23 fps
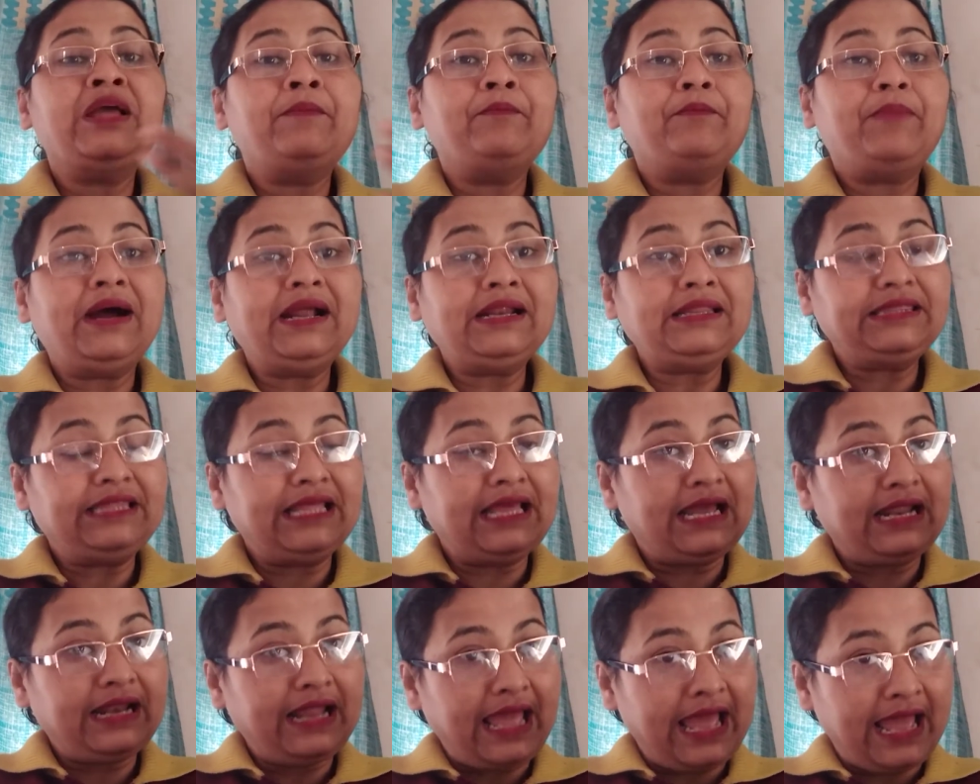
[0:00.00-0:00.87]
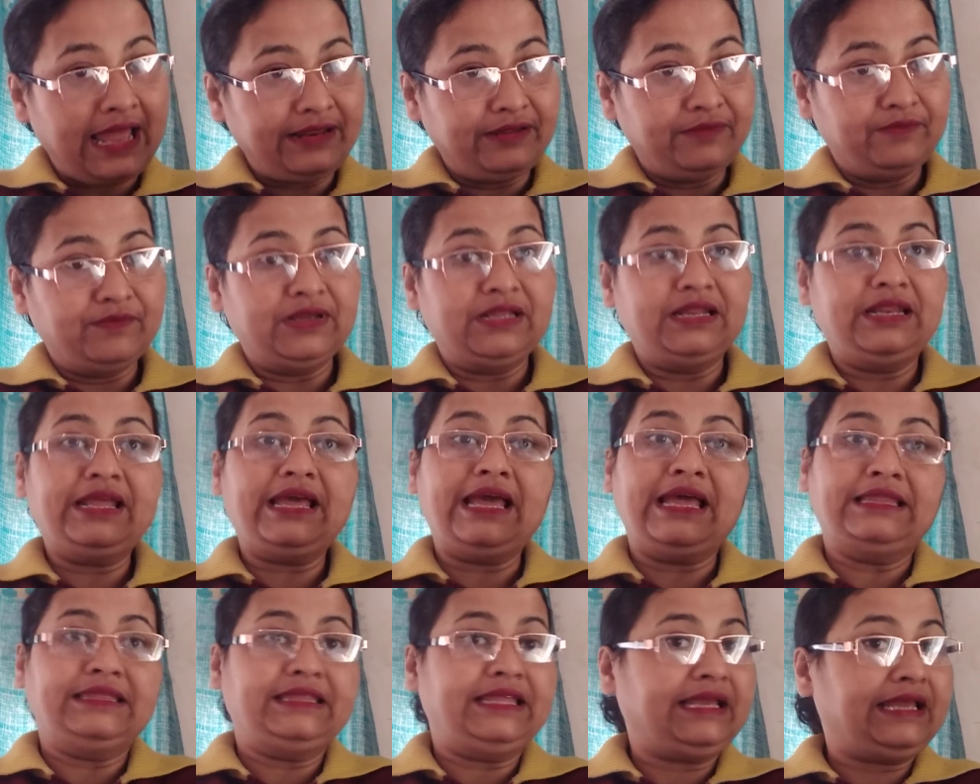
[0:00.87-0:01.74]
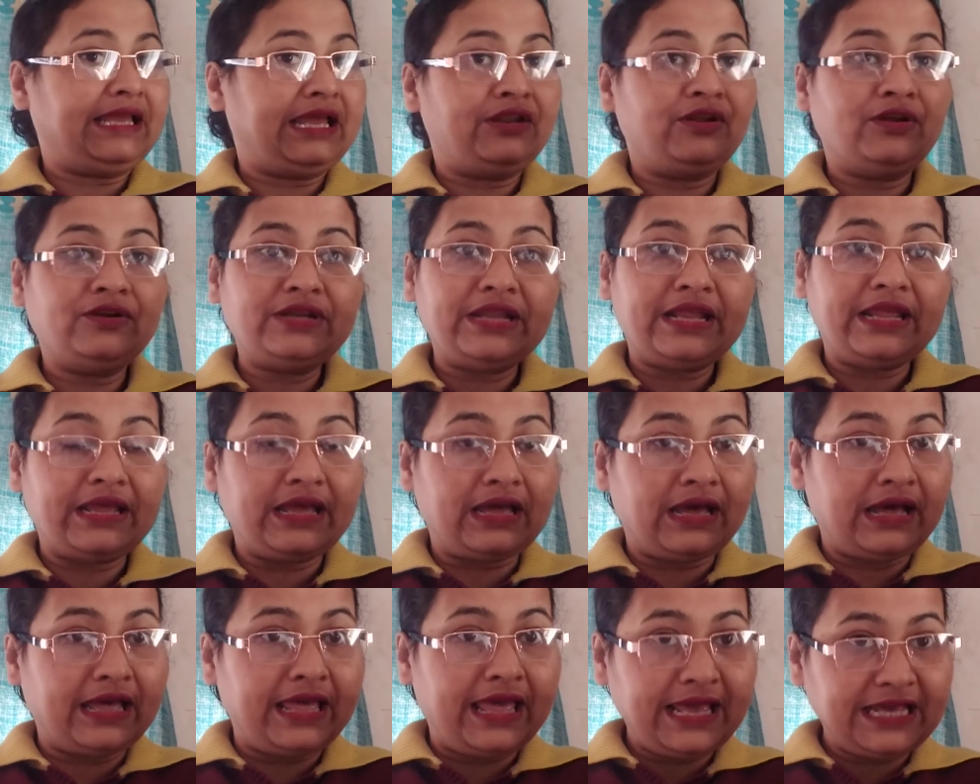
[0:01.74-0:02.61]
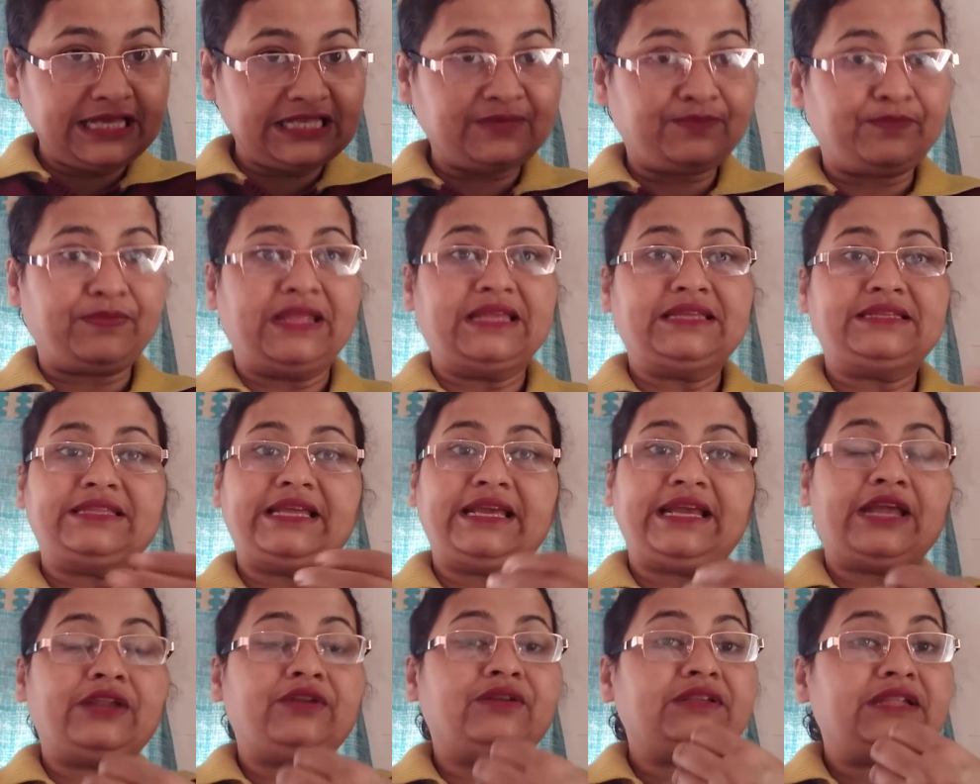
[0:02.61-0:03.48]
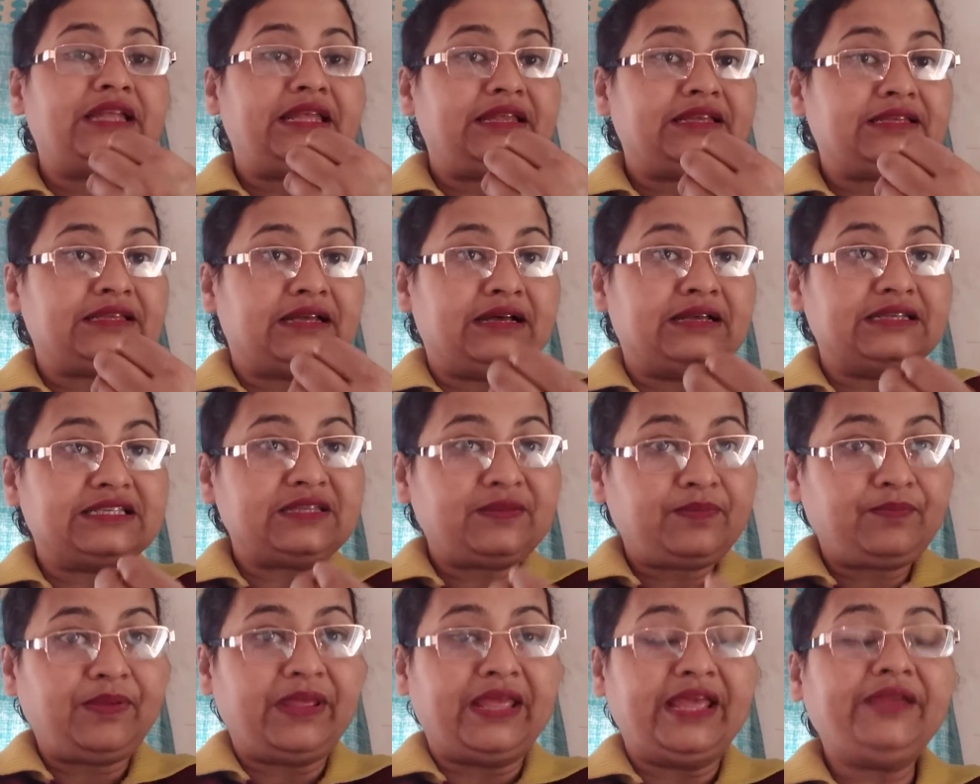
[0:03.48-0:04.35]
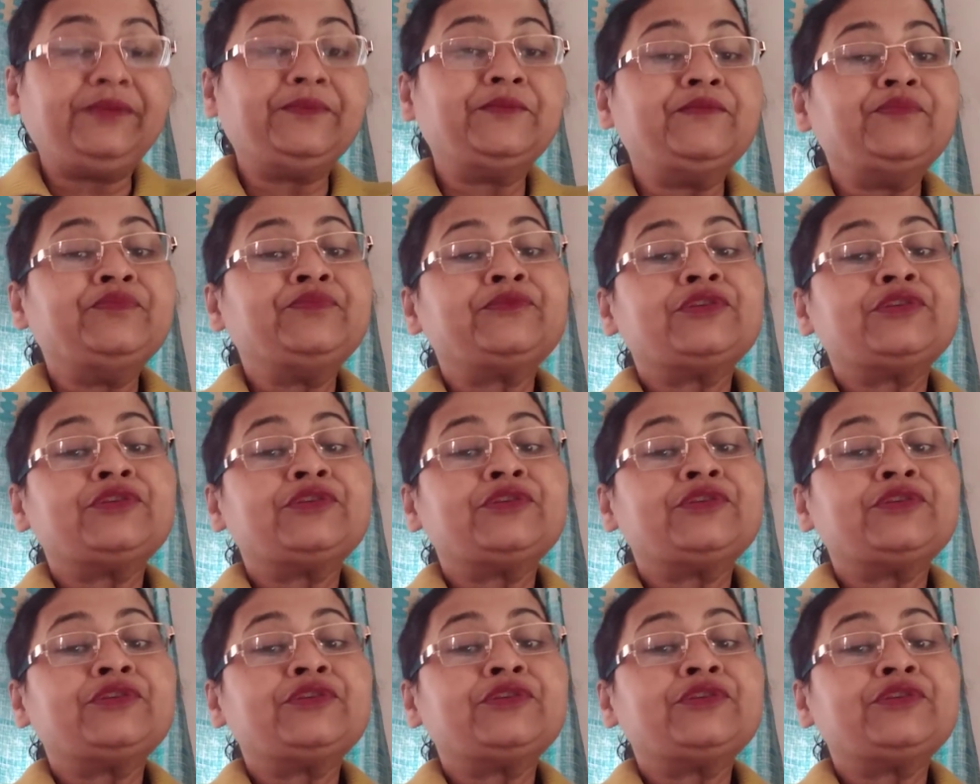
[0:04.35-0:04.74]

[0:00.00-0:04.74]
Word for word: but they are animal and they cannot uh, express they cannot uh, speak